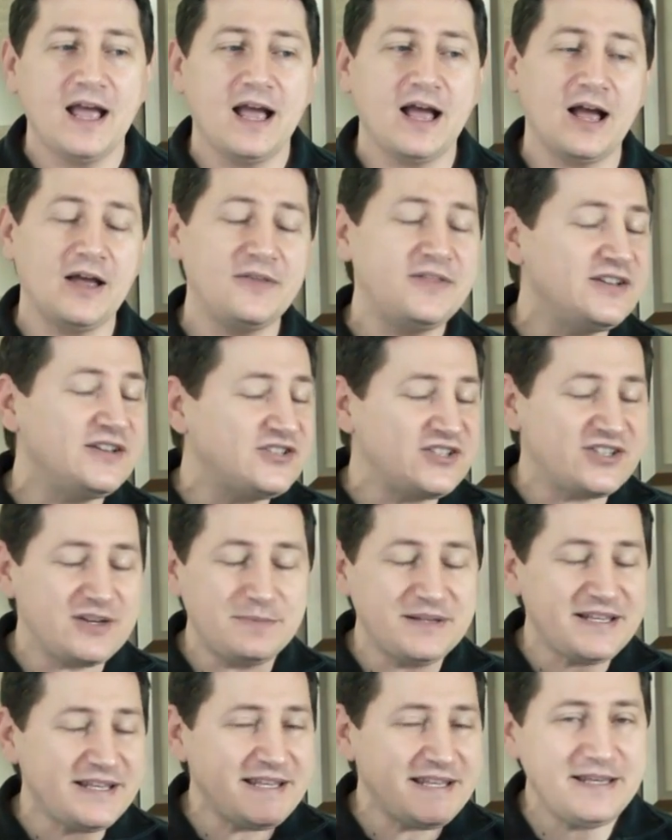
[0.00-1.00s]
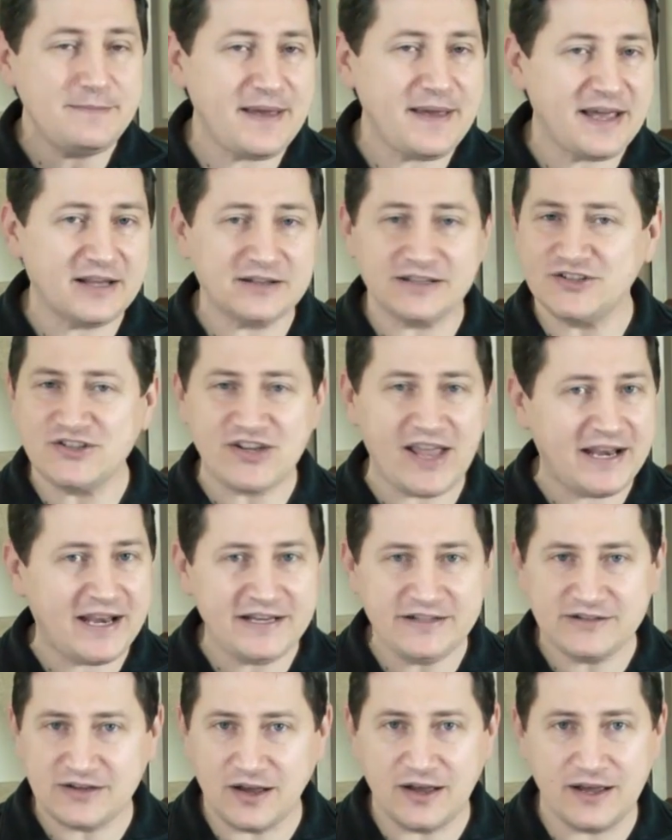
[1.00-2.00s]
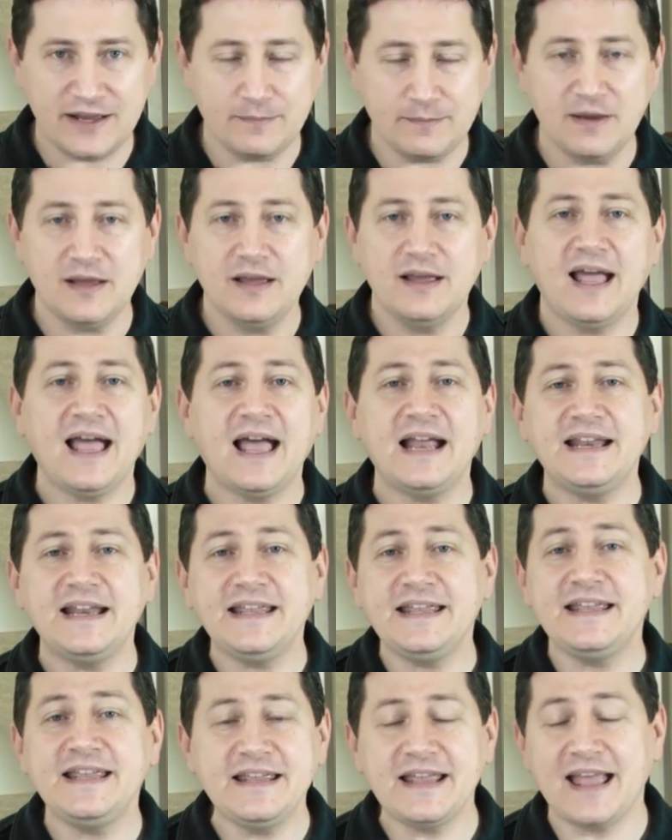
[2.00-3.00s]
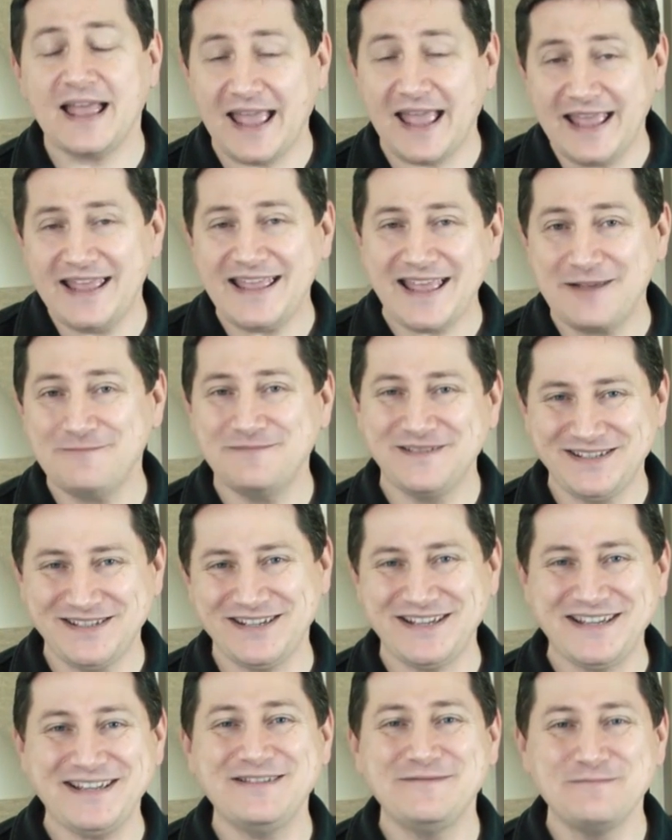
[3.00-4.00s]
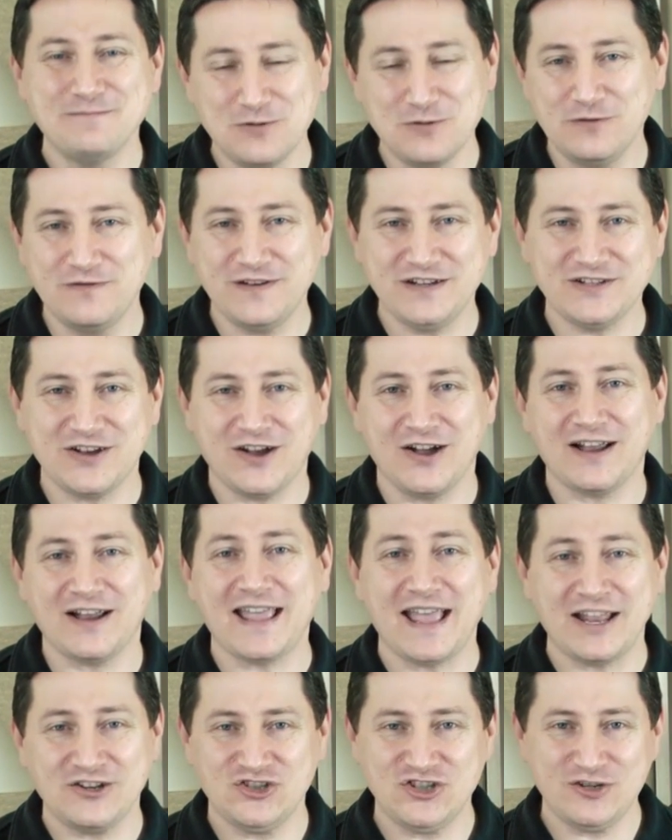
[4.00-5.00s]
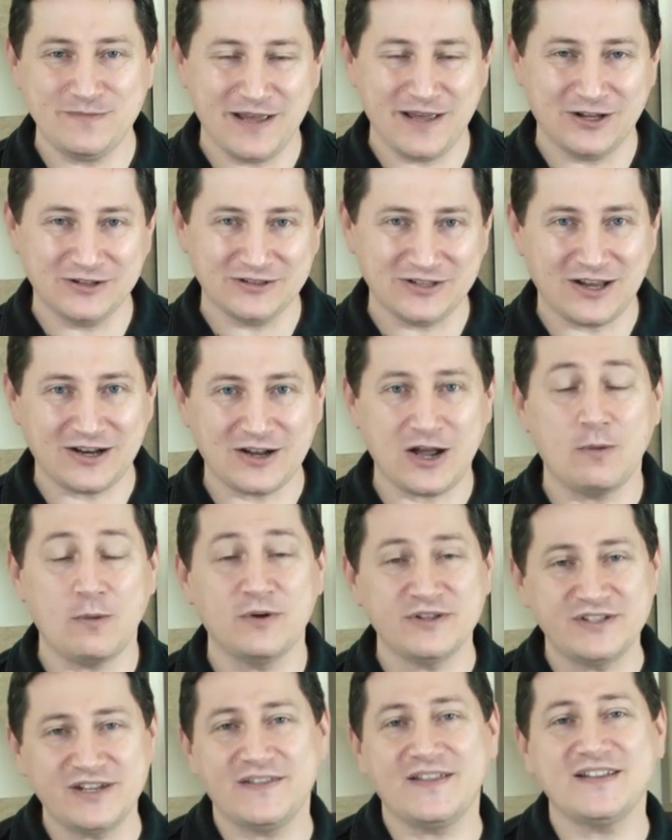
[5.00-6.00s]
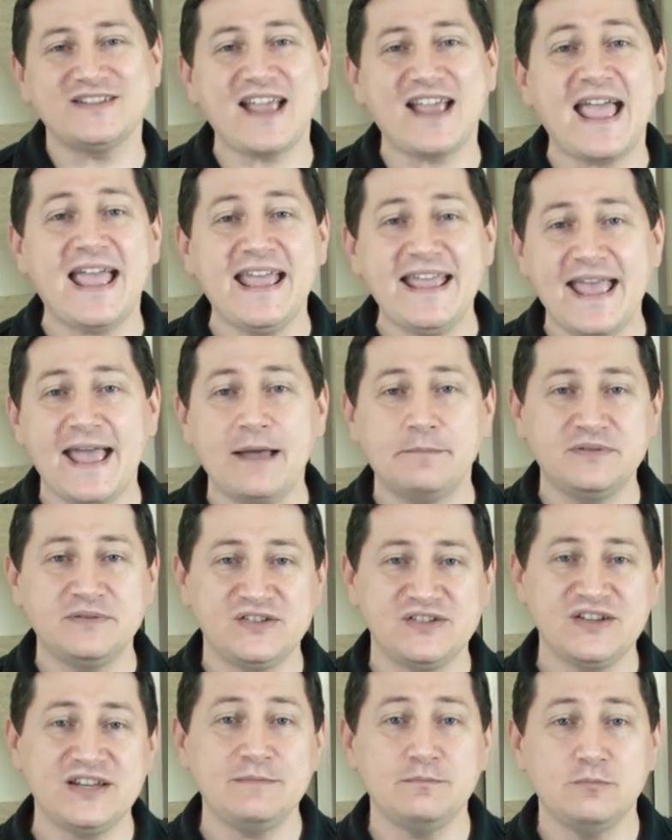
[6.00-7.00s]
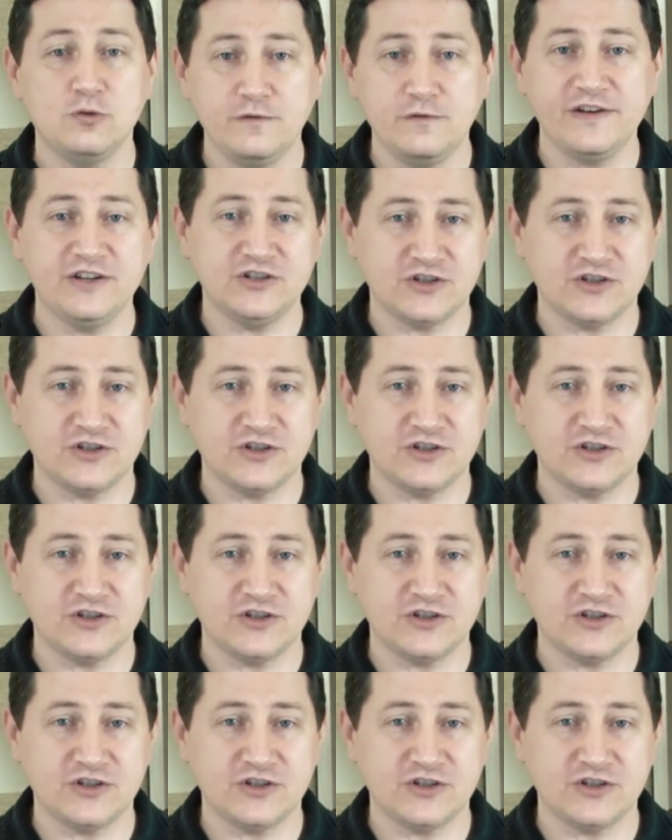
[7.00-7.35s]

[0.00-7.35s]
uh, then simply email us anytime at A M C Movie Talk at gmail dot com. Once again, that's A M C Movie